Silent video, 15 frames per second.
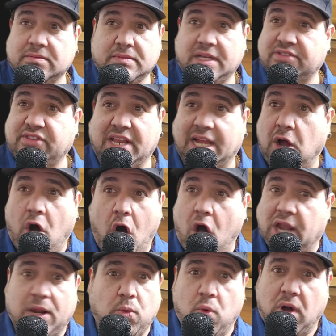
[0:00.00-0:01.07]
It's like all
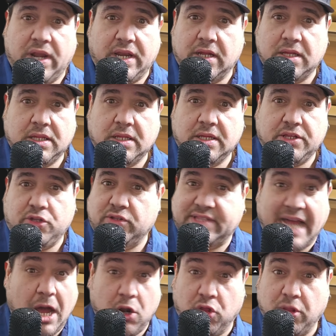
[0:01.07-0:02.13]
in one. You
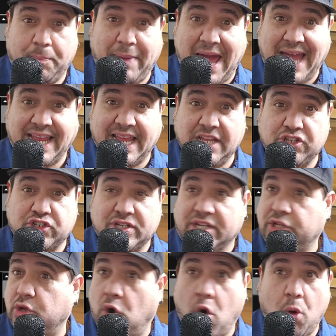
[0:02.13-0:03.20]
download the package,
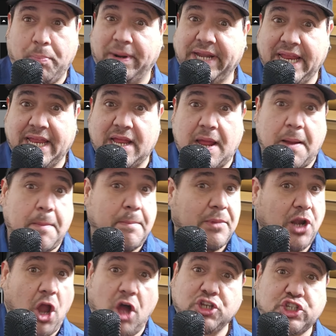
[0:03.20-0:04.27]
you open it,
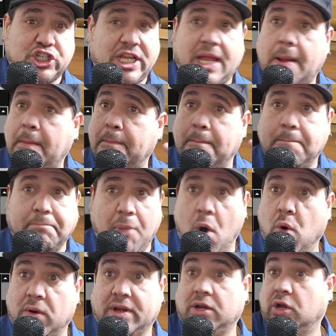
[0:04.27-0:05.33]
launch it,
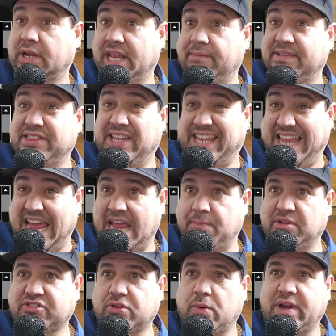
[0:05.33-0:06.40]
boom. Look, even the game
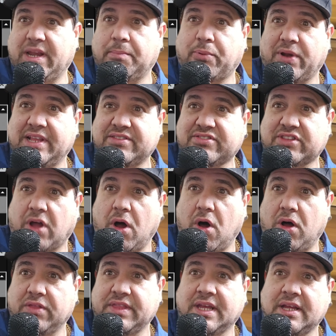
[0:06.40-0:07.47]
is already
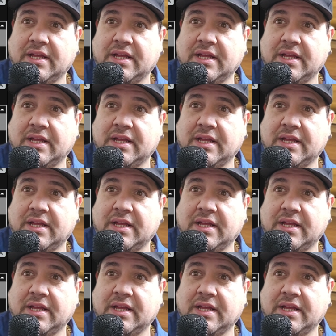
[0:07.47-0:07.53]
pre-installed.